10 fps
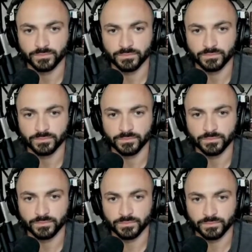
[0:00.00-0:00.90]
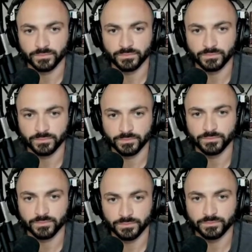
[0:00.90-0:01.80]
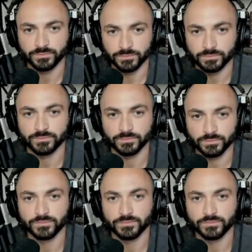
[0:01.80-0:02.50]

The person shown says nothing.